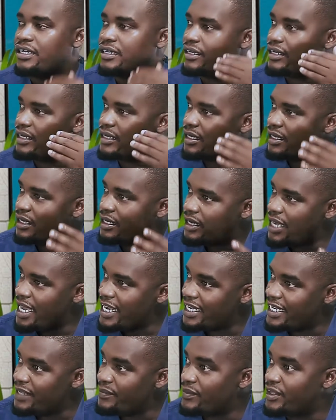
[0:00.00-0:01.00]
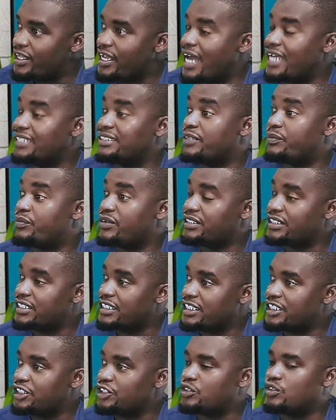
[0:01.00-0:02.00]
anemia as a
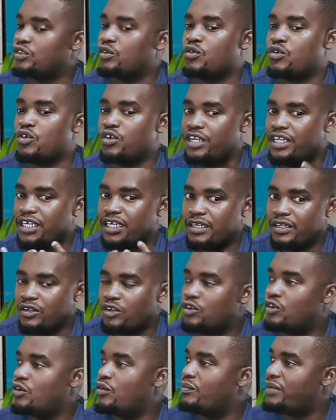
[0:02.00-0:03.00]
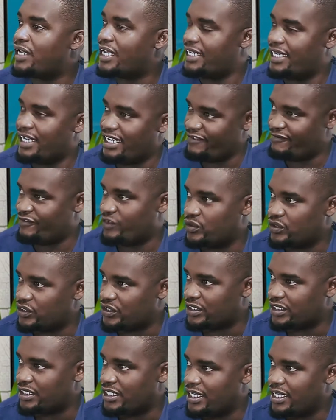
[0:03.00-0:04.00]
presentation, chronic low blood levels,
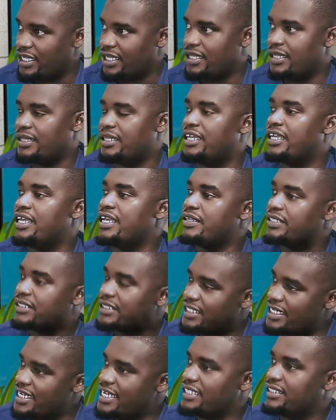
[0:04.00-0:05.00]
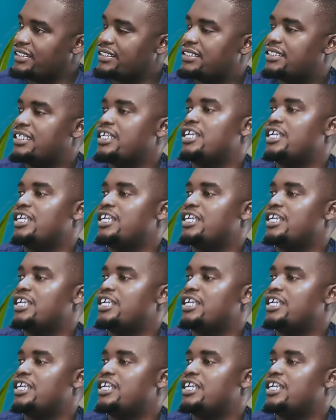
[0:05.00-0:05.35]
the incidence